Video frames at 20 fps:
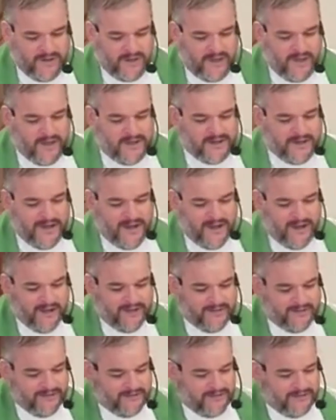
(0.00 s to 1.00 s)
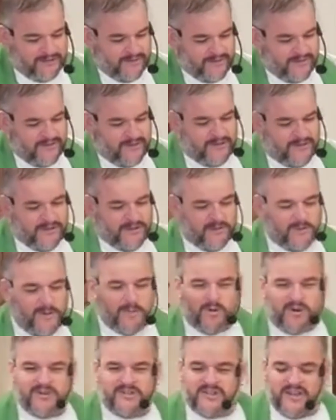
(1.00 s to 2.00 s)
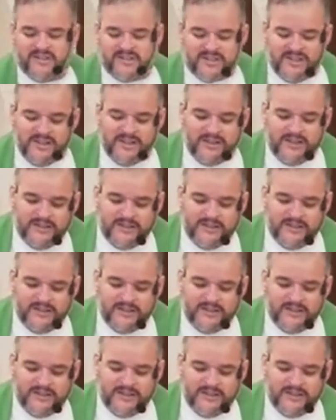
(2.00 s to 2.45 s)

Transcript: And remember it says,